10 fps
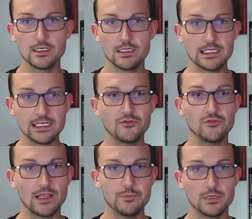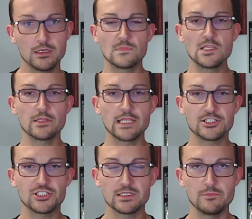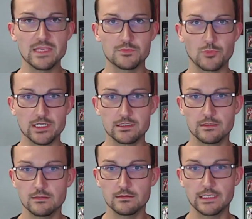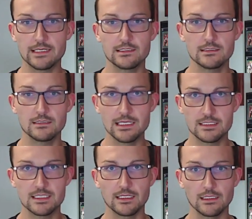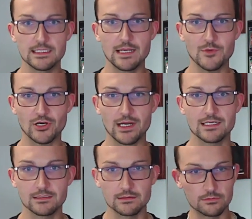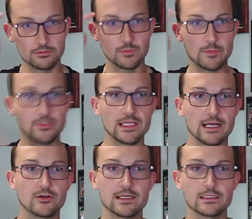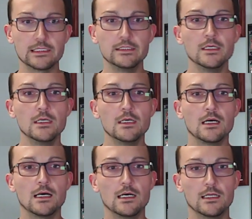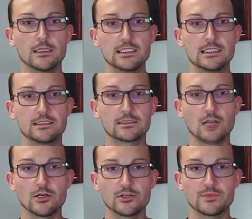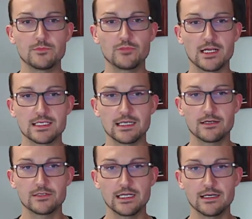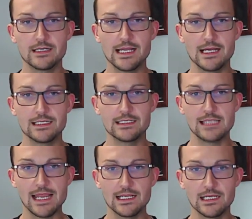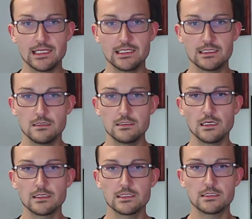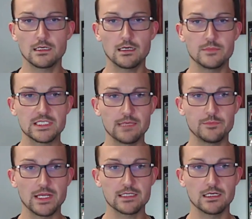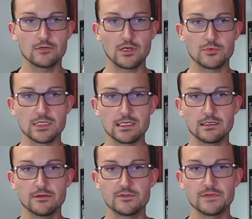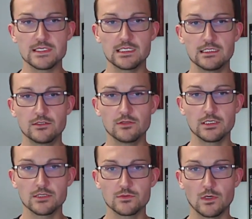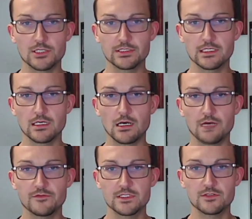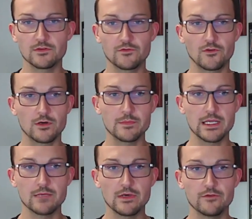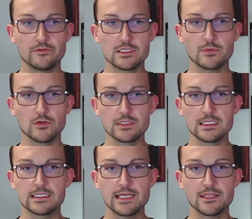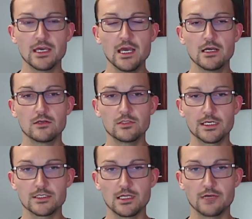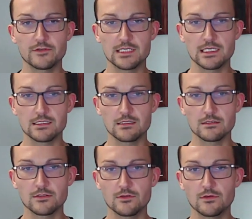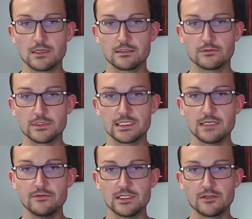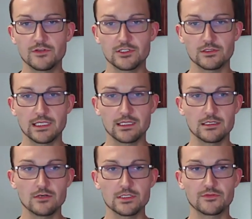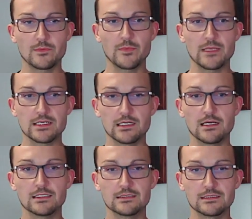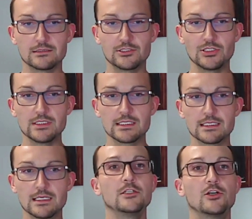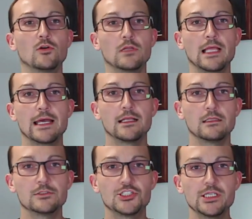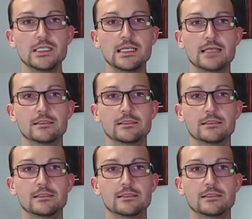Did he flip? No, that's just a misprint. Okay, he's still a Democrat. I remembered that correctly. The Congressman Press Secretary, Dana Jungentaub, said Pentagon representatives visited Couliar's Washington office to inform him of Esposa's death. Couliar's office has also received an official death notice from the Pentagon. Jesus. Nicole L.G.,